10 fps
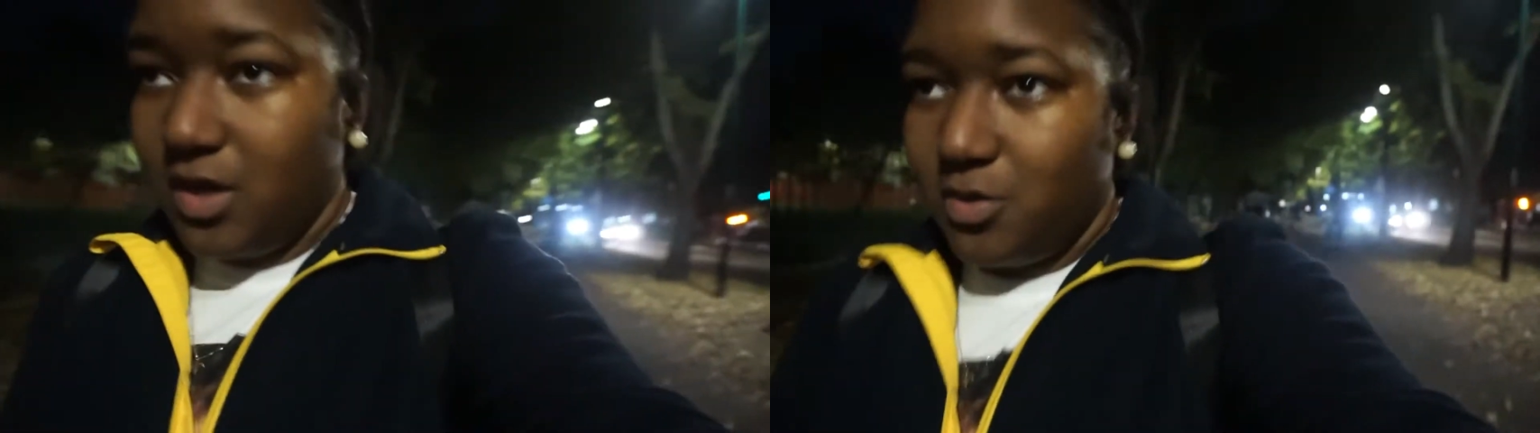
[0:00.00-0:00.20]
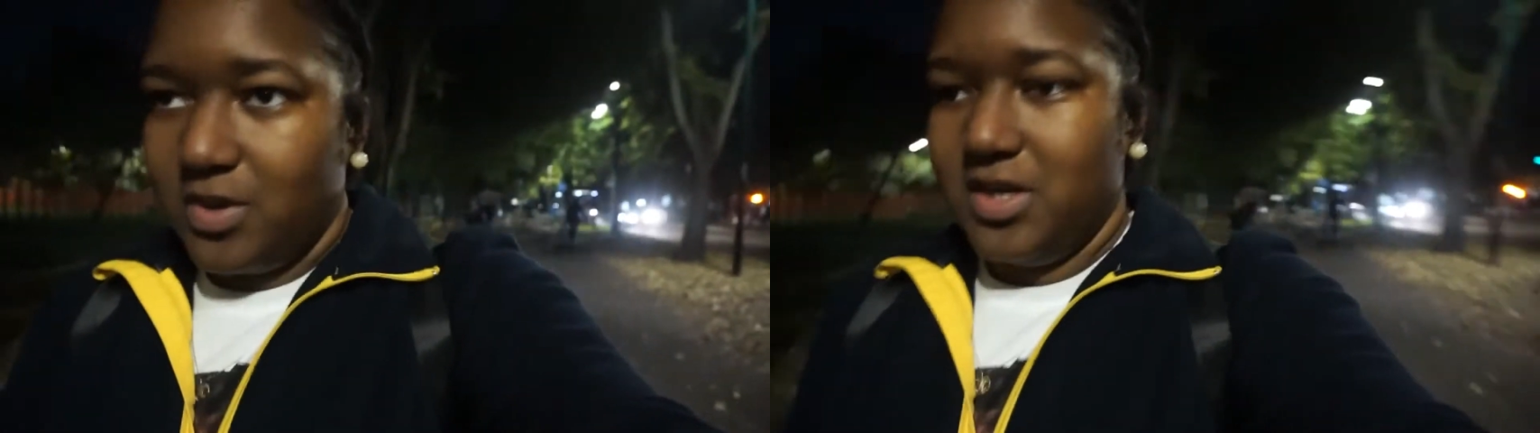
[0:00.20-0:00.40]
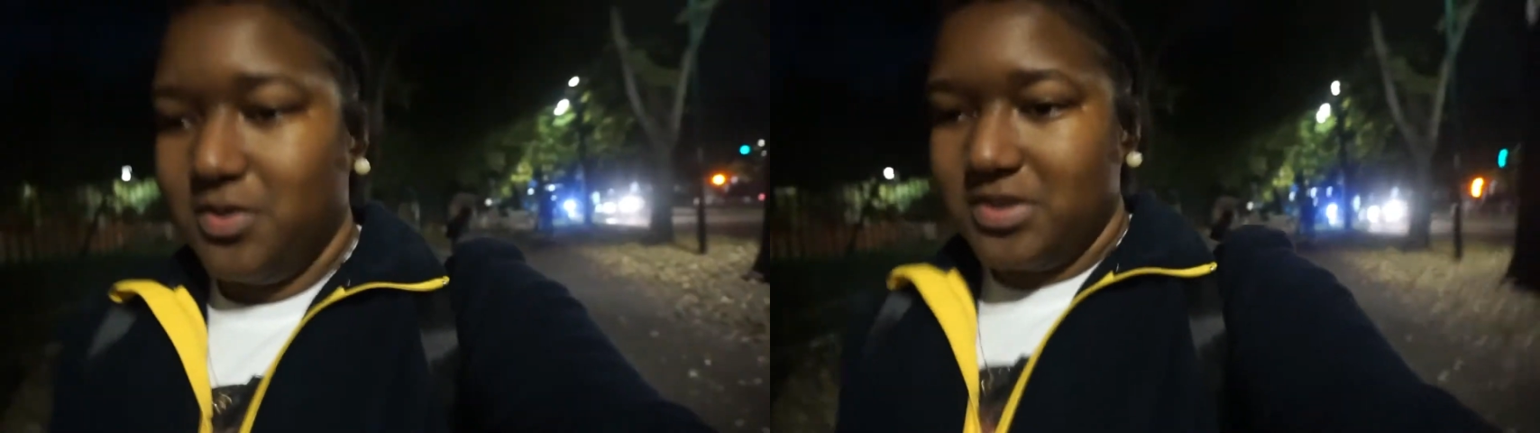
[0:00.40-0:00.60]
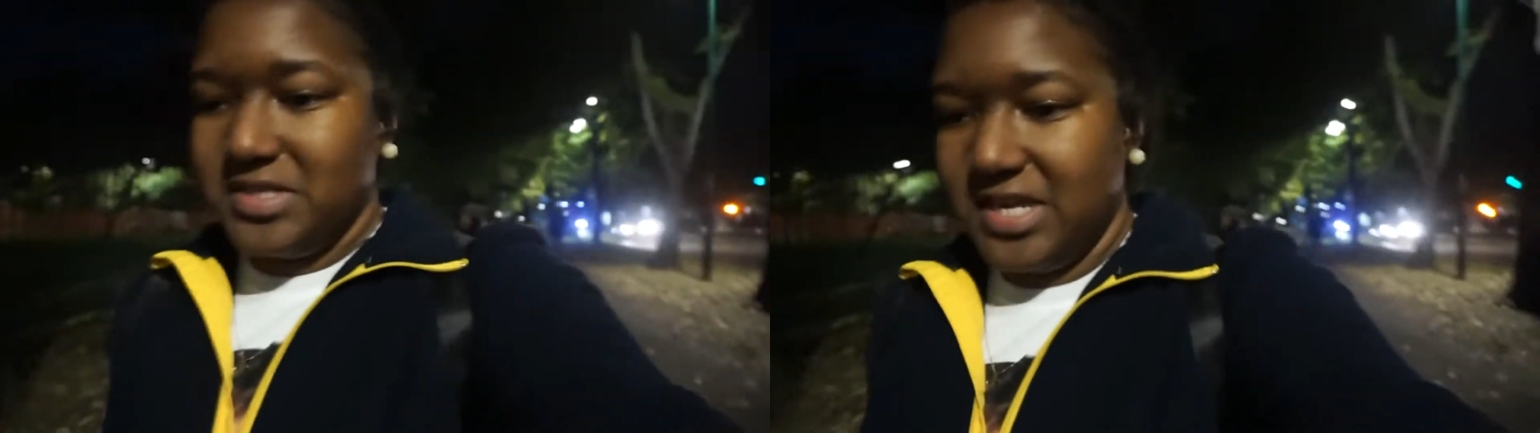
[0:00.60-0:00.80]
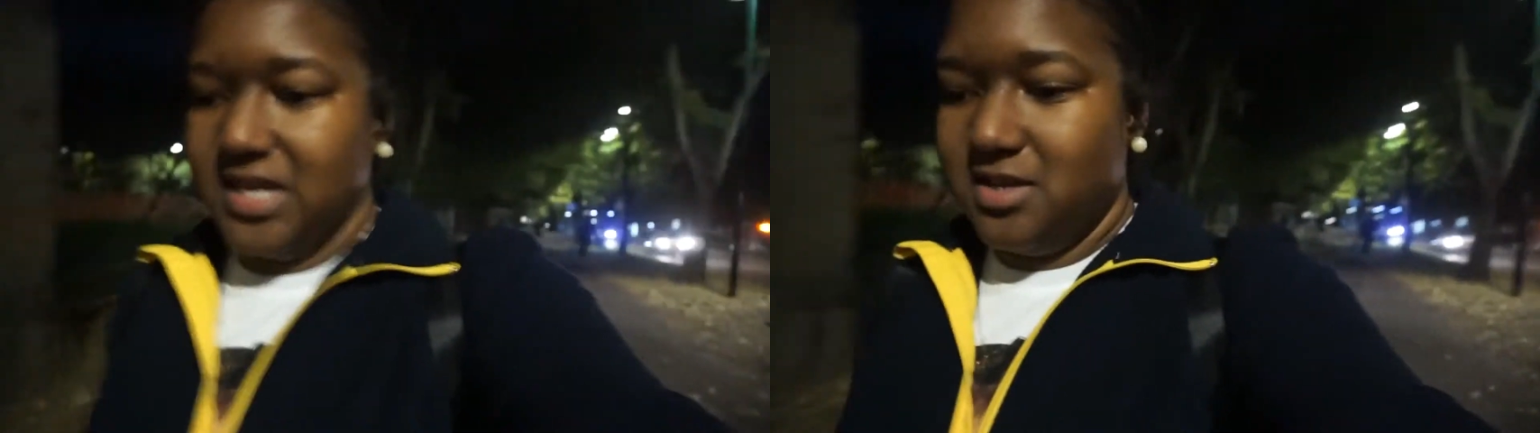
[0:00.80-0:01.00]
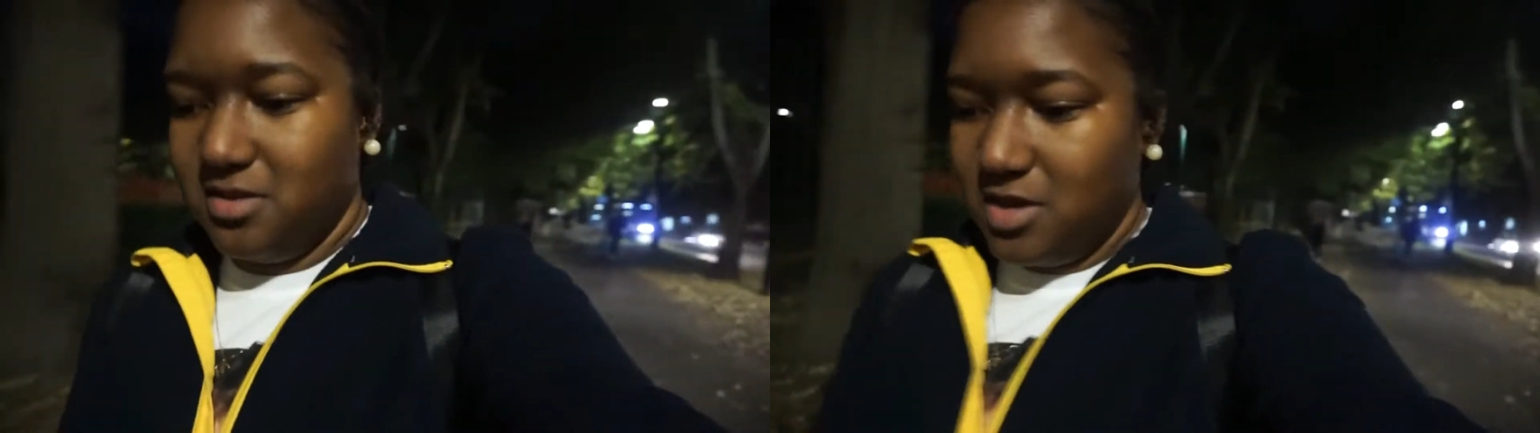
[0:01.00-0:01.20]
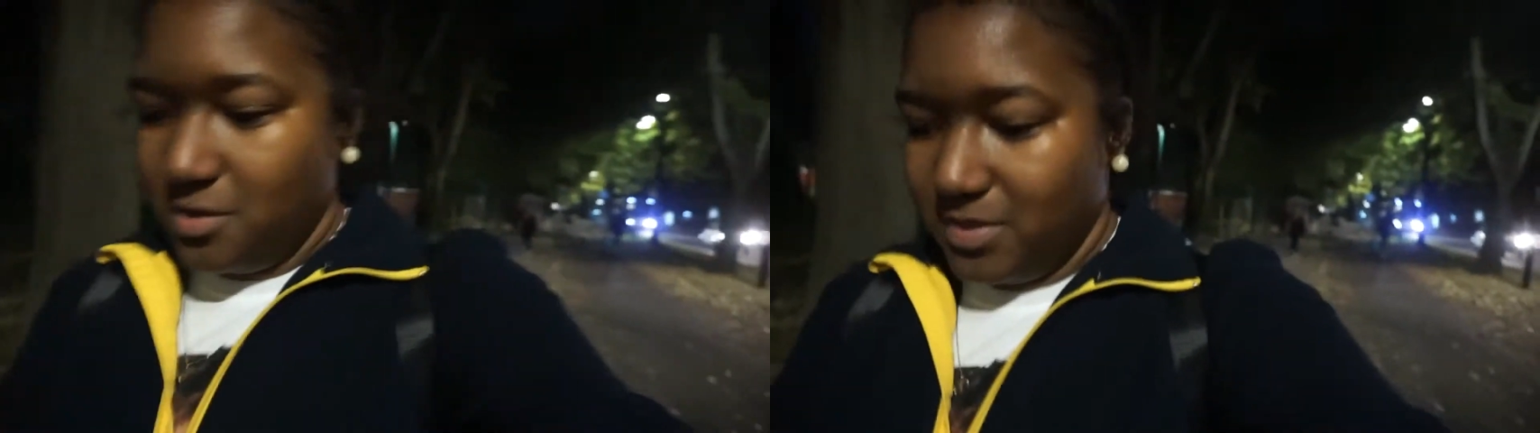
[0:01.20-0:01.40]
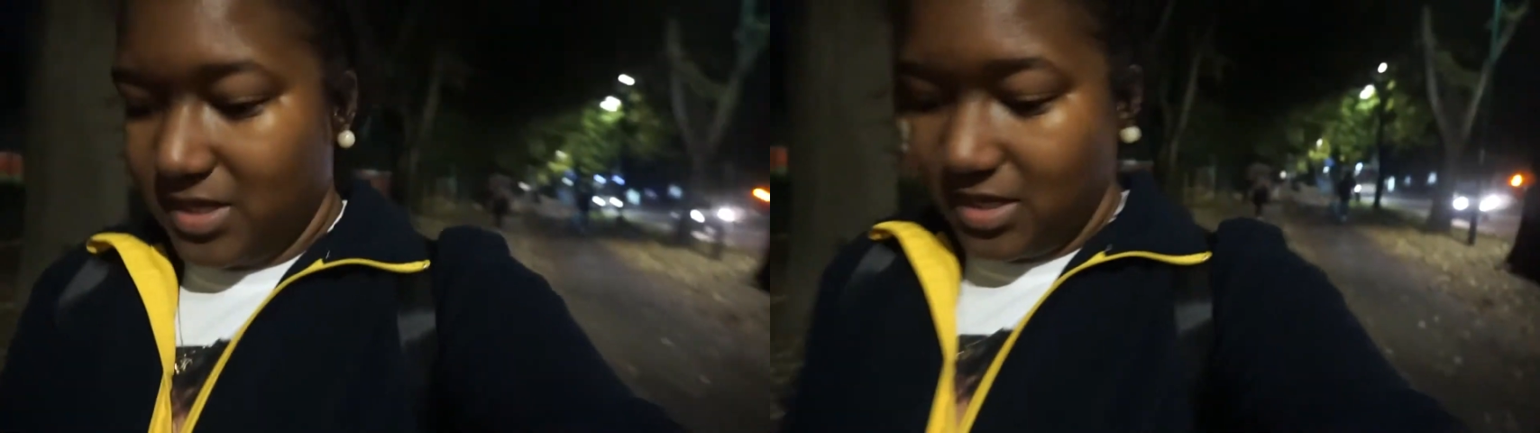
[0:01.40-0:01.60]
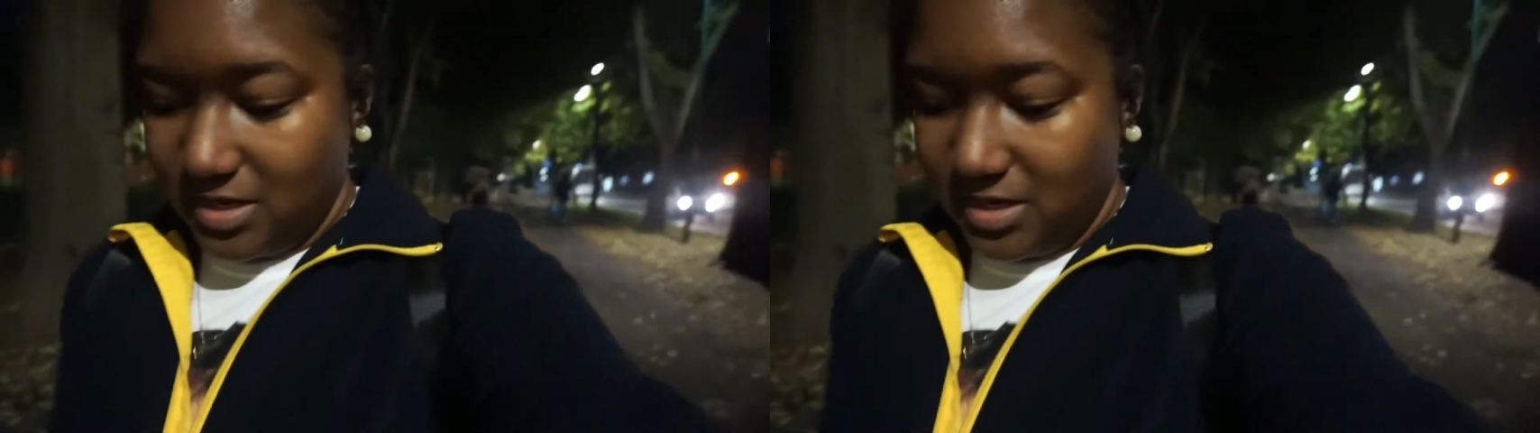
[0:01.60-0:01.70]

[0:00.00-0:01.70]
what he was saying, but